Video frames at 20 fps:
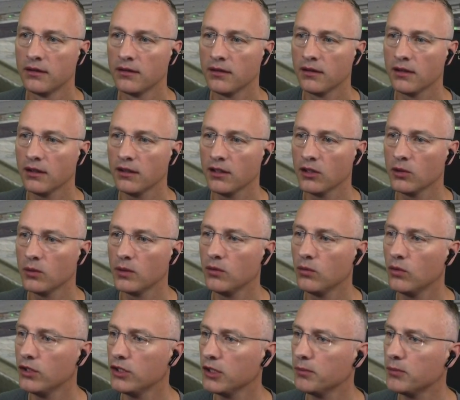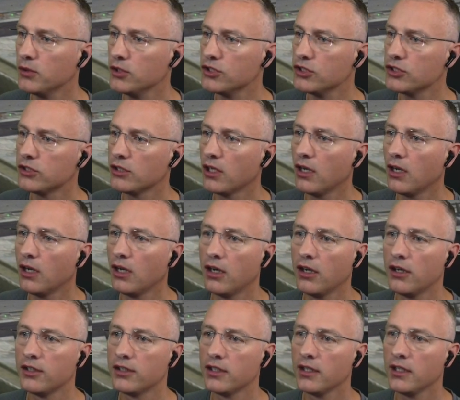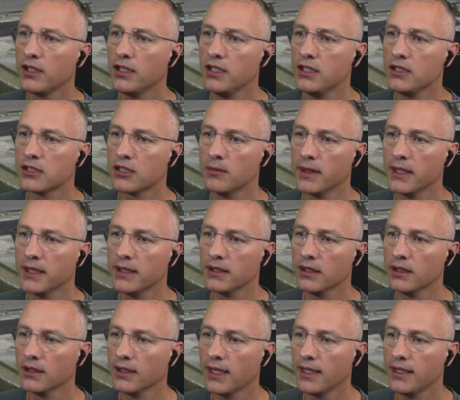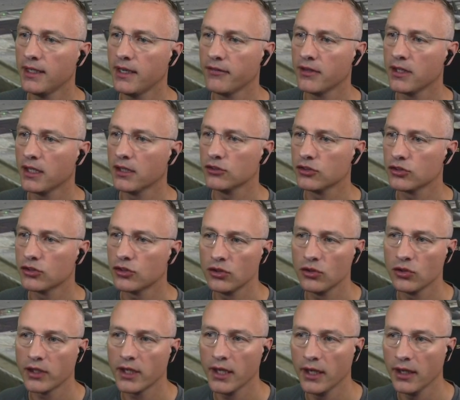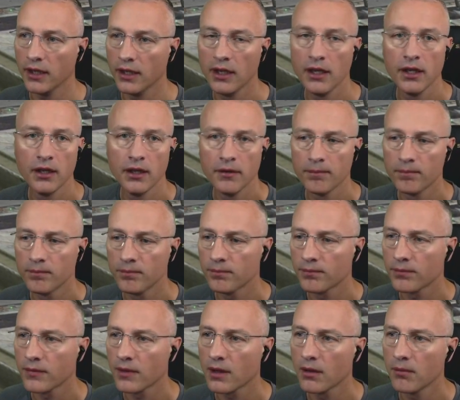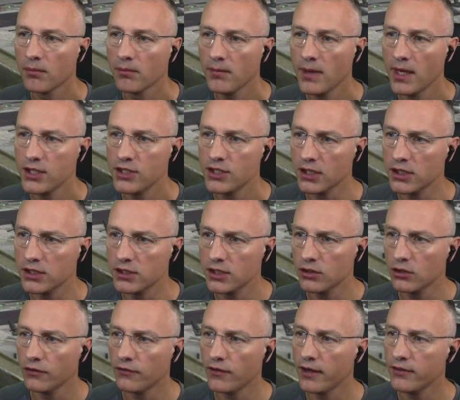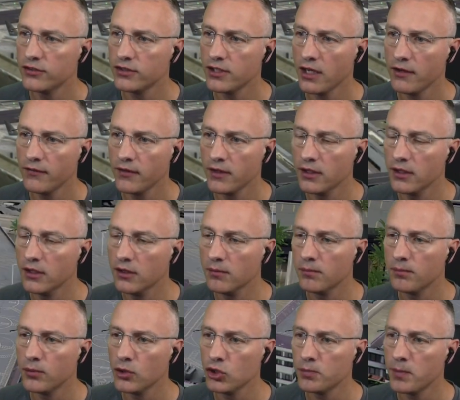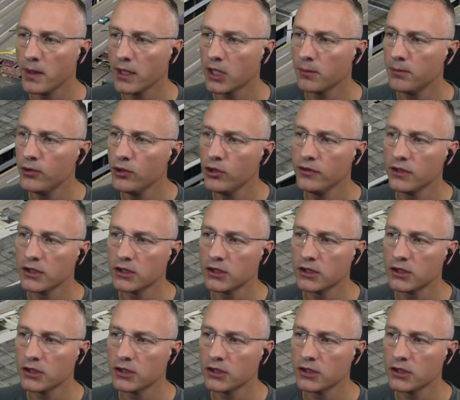Another one wanting push and start. He's coming in to land. Everything else is good. Okay. Magic 057, pushback approved.